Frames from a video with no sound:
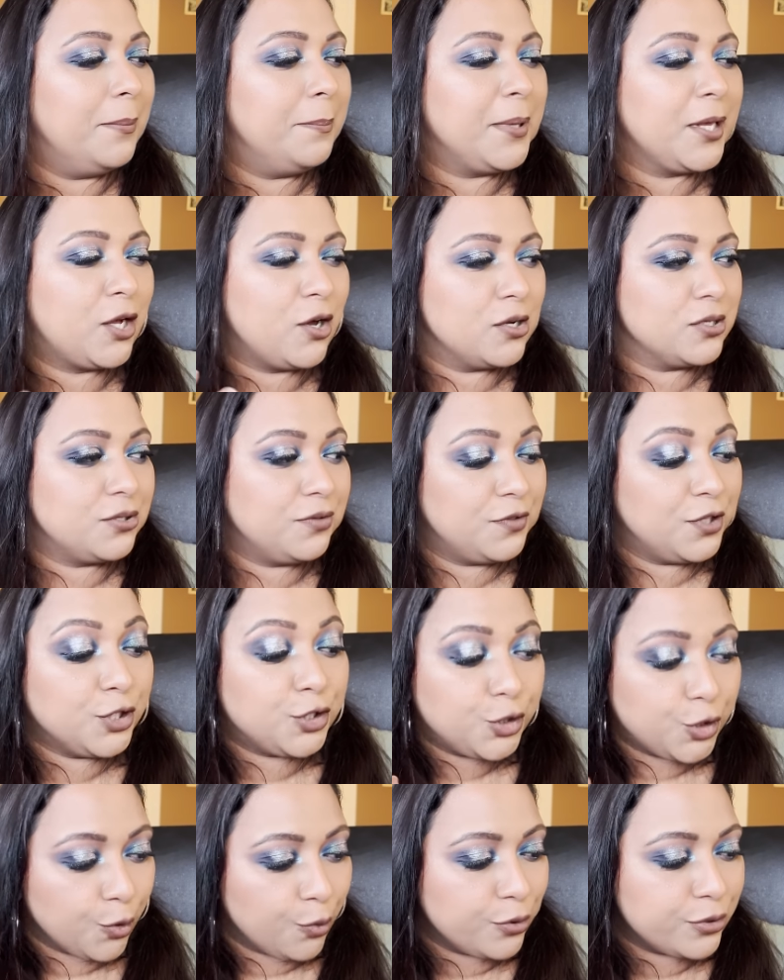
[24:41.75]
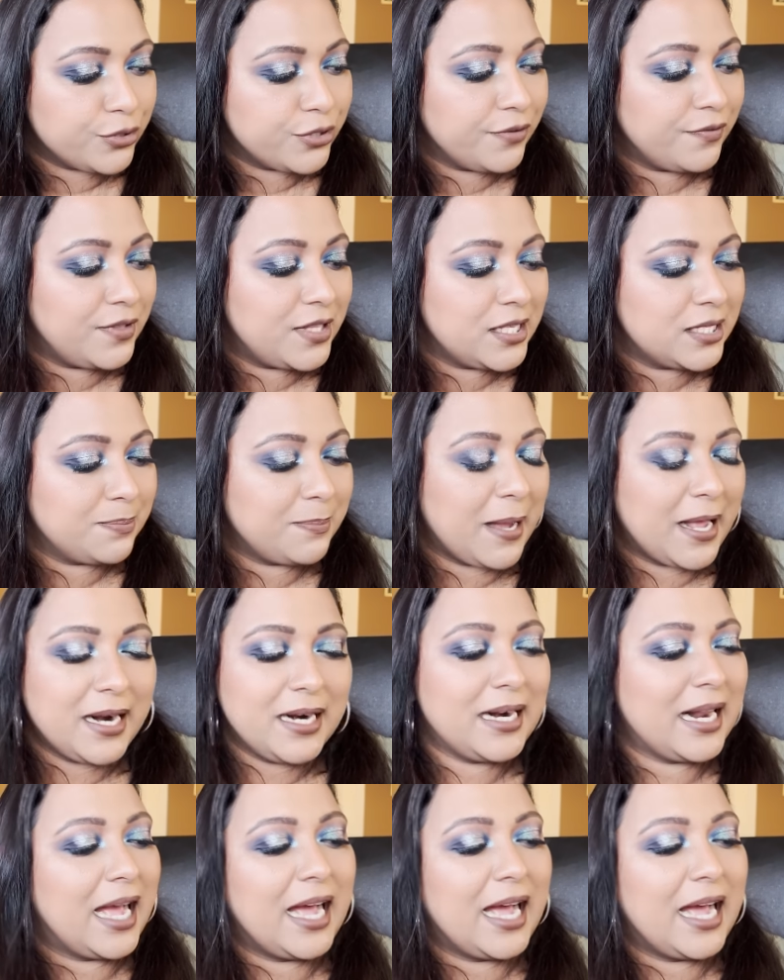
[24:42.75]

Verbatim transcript: because of the tones of this palette.